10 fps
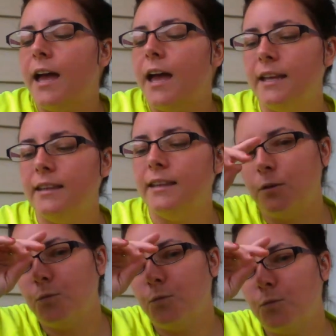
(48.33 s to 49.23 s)
And then
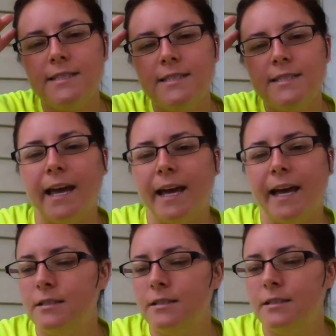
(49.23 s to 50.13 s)
what I did
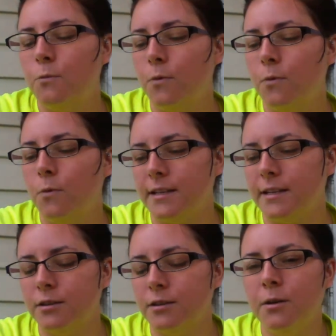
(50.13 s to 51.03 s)
next was I
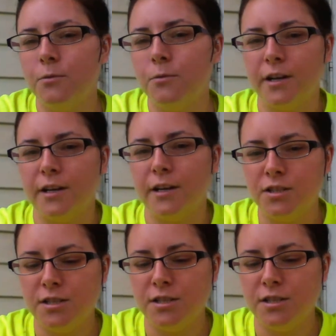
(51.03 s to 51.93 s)
took my orange
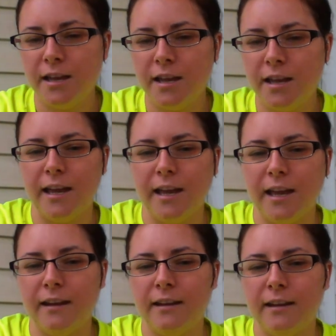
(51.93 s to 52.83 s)

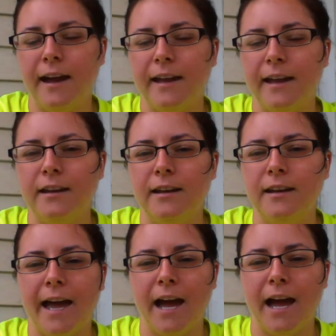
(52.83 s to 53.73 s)
and I cut it in
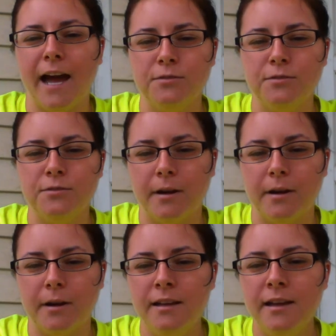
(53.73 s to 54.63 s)
half using
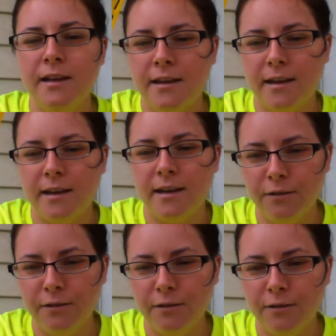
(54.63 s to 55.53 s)
my knife,
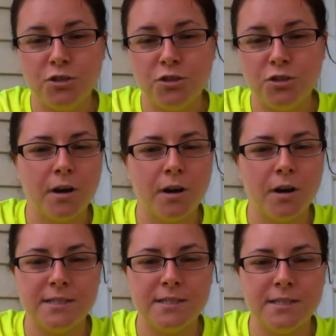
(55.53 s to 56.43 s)
which you would
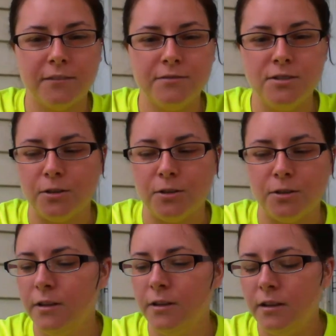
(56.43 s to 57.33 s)
obviously have to do,
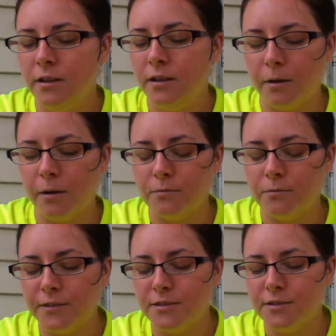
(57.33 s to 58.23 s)

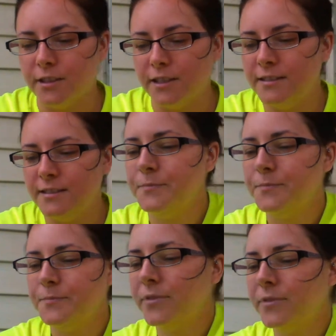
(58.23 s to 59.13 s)
not the students.
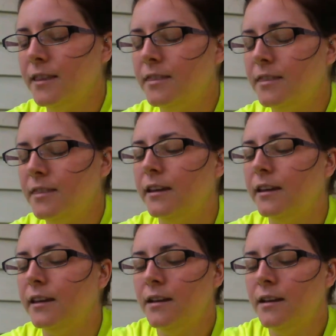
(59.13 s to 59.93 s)
And then